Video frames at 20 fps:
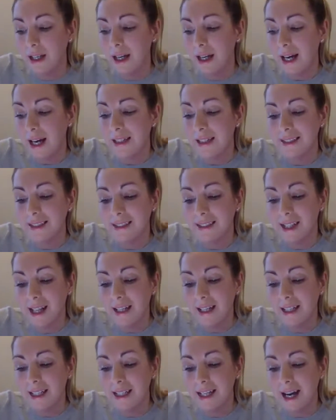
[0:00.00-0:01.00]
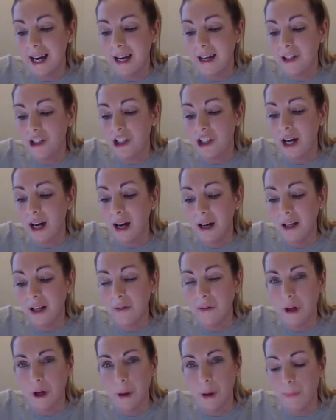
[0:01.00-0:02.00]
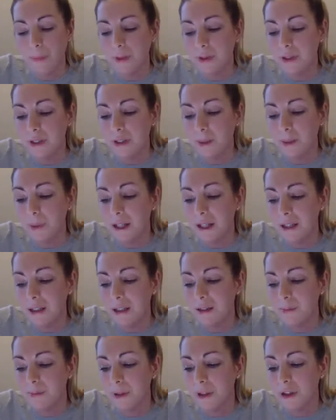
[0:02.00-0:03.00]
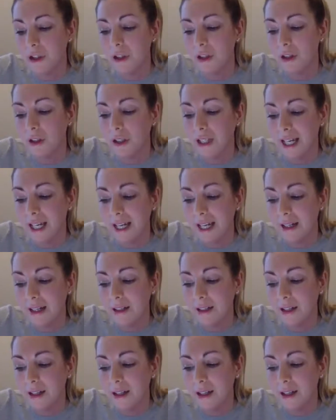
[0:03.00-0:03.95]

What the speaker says: and a sliding hatch higher up so that policemen could look in